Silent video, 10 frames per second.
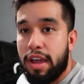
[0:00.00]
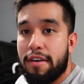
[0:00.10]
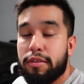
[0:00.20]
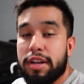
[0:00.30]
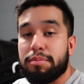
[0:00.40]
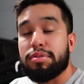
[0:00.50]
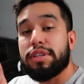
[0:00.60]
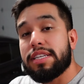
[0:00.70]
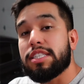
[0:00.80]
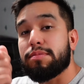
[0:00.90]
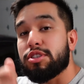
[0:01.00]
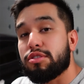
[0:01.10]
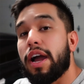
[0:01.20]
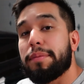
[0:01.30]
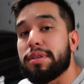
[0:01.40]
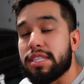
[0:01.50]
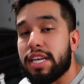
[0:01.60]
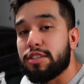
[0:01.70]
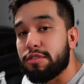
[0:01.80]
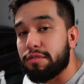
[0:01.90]
you haven't already, please subscribe to stay
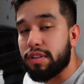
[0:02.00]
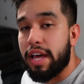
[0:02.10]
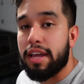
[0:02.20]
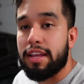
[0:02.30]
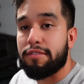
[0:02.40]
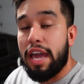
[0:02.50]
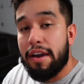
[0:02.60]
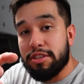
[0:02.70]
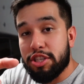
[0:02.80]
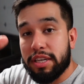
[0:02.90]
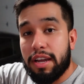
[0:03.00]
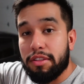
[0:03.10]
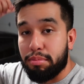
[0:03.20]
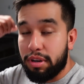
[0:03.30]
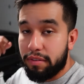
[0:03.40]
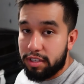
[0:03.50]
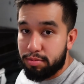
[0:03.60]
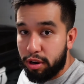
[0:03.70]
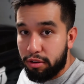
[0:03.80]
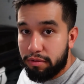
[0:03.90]
tuned for that. If you haven't checked out the previous
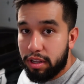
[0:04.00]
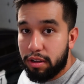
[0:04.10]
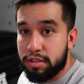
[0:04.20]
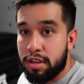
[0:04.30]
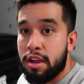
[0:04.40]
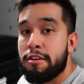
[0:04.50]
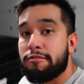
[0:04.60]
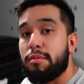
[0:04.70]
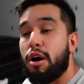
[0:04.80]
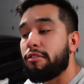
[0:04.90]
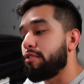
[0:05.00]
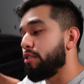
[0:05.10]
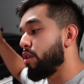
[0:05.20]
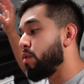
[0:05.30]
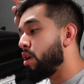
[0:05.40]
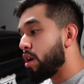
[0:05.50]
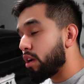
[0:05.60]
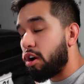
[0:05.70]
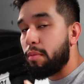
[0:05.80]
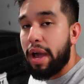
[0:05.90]
Bronco videos from off-rodeo,
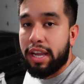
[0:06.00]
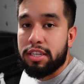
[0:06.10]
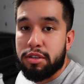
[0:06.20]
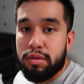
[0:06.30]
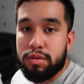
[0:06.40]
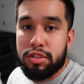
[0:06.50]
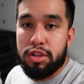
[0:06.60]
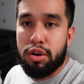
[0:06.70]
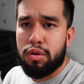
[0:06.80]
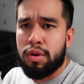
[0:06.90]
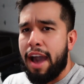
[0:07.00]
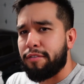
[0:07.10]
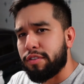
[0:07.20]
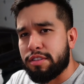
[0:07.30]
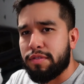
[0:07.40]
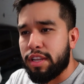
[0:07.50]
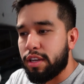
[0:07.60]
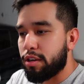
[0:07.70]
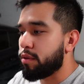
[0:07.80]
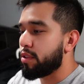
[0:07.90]
go back and do so after this
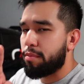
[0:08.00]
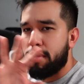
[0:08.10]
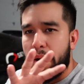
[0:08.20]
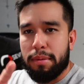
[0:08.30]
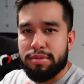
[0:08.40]
video. They'll pop up